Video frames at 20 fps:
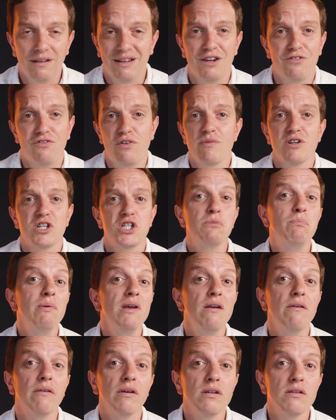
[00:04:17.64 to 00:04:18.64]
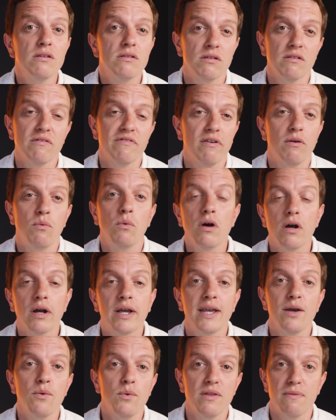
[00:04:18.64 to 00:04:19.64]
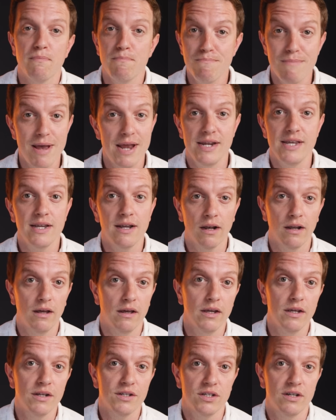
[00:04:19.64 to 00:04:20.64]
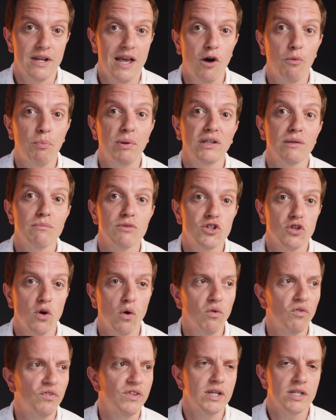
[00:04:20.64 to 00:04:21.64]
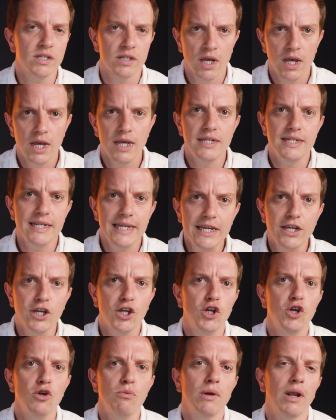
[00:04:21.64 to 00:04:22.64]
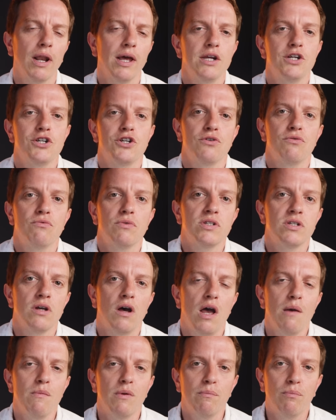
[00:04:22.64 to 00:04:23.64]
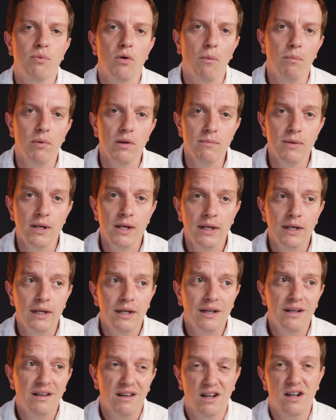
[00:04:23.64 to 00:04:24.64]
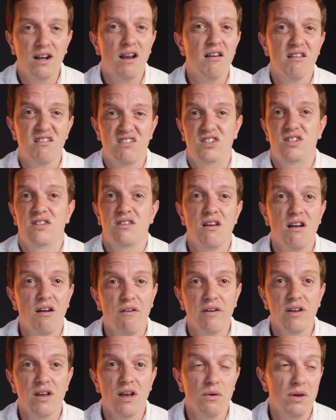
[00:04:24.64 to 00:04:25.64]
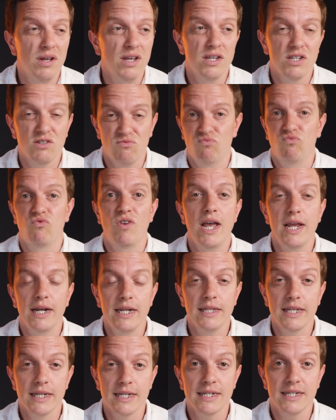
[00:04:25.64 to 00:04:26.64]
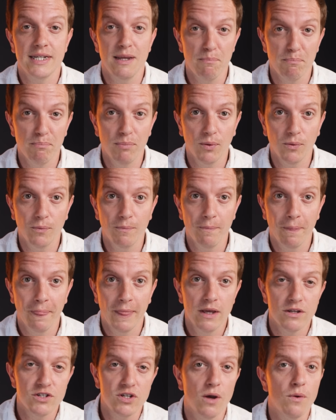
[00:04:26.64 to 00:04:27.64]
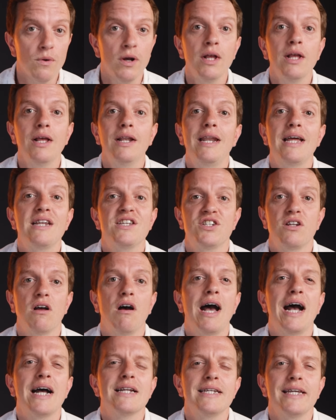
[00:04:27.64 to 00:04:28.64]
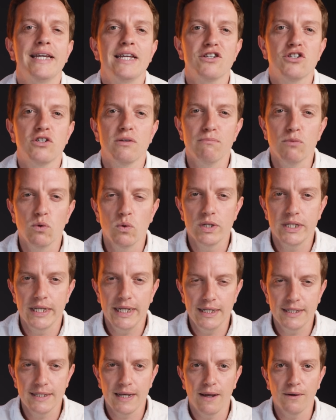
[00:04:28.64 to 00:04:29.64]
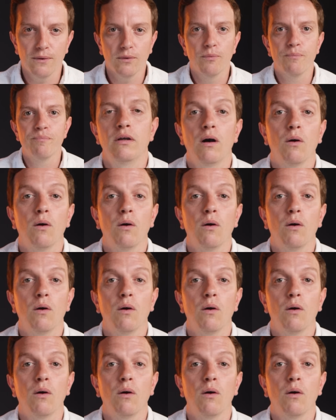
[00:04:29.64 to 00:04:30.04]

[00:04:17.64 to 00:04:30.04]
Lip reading: And from experience of working with many clients and helping them solve this decumulation retirement problem, a client's scenario is rarely this simple. So let's start adding in some more detail.